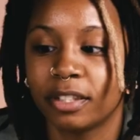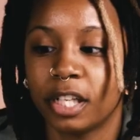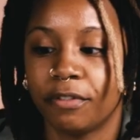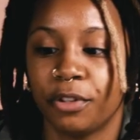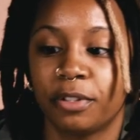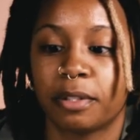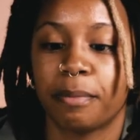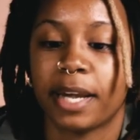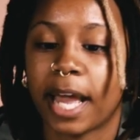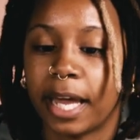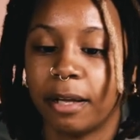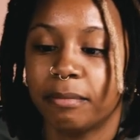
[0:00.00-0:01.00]
to give you some
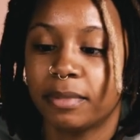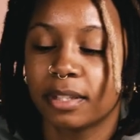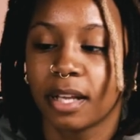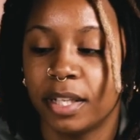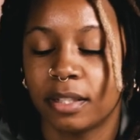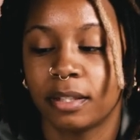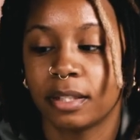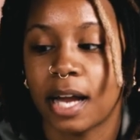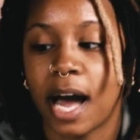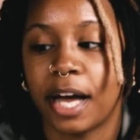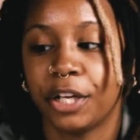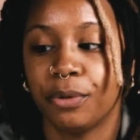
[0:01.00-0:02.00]
names, this is an
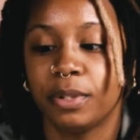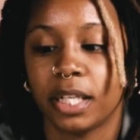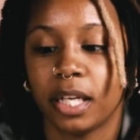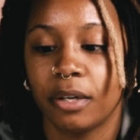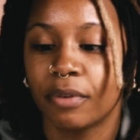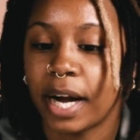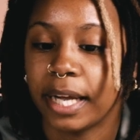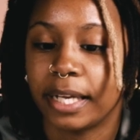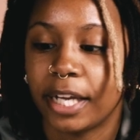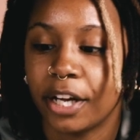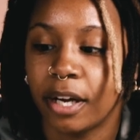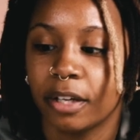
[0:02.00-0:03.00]
IUD right
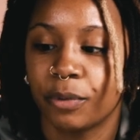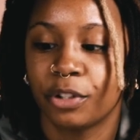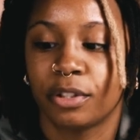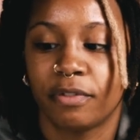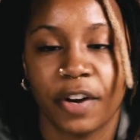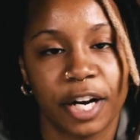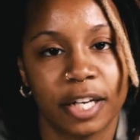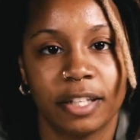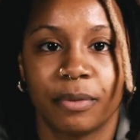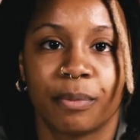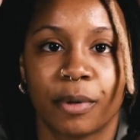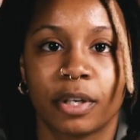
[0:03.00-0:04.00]
here, which is
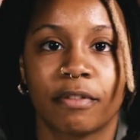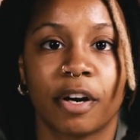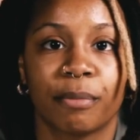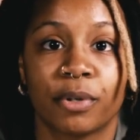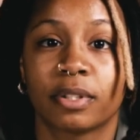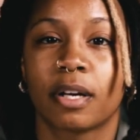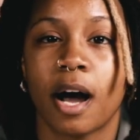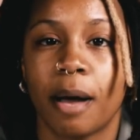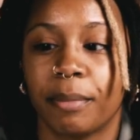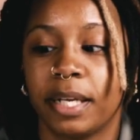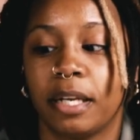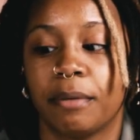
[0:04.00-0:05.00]
one of our most
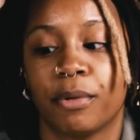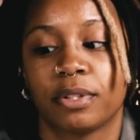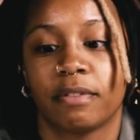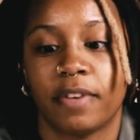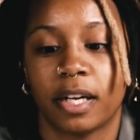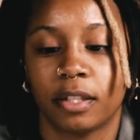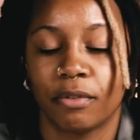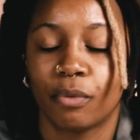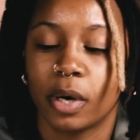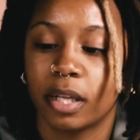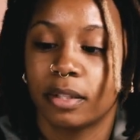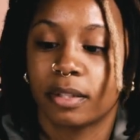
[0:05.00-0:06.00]
common and most effective
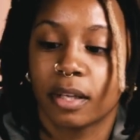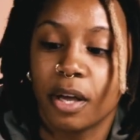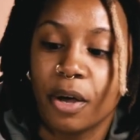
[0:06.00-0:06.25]
ones.